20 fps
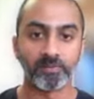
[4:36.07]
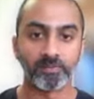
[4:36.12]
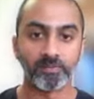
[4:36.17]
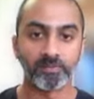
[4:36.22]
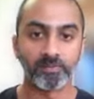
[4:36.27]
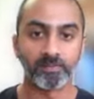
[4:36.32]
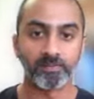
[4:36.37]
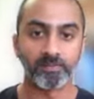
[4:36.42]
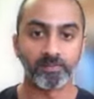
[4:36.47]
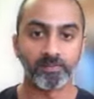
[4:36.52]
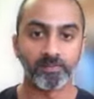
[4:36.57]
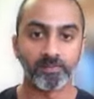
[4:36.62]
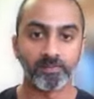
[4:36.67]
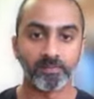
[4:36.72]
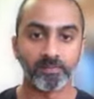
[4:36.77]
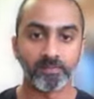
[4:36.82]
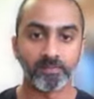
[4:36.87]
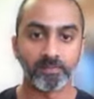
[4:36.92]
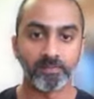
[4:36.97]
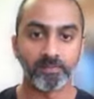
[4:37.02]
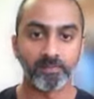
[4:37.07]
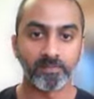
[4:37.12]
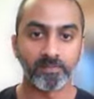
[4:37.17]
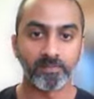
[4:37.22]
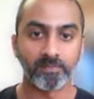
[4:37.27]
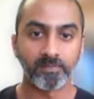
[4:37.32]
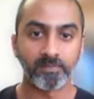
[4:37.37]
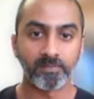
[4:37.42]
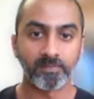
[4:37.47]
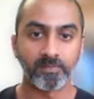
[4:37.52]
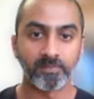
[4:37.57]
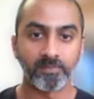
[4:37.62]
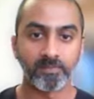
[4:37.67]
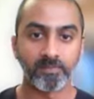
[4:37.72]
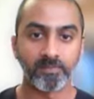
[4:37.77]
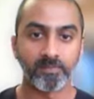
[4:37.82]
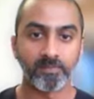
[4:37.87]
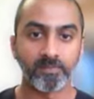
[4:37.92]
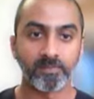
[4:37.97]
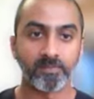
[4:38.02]

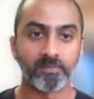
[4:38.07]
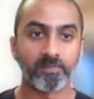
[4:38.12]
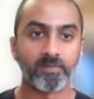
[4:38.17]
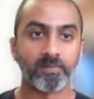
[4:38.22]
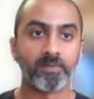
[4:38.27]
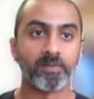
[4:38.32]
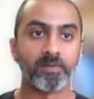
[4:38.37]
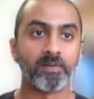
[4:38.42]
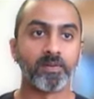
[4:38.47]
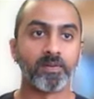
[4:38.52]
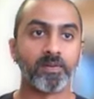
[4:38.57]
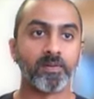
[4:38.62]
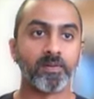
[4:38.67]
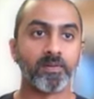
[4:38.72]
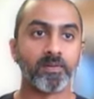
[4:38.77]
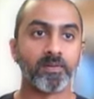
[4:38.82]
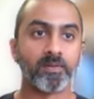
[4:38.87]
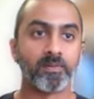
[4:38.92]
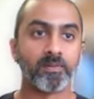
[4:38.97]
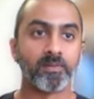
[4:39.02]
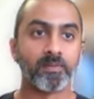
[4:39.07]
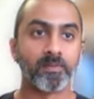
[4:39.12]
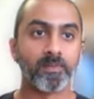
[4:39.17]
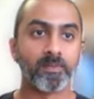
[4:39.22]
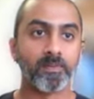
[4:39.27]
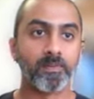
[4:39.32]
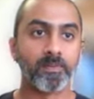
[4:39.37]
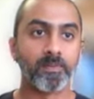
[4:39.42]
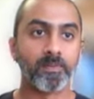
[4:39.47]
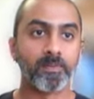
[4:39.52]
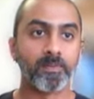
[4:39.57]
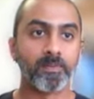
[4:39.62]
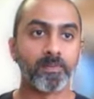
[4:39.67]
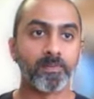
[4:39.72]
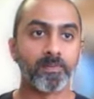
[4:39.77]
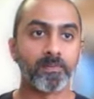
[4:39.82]
No one is speaking in this clip.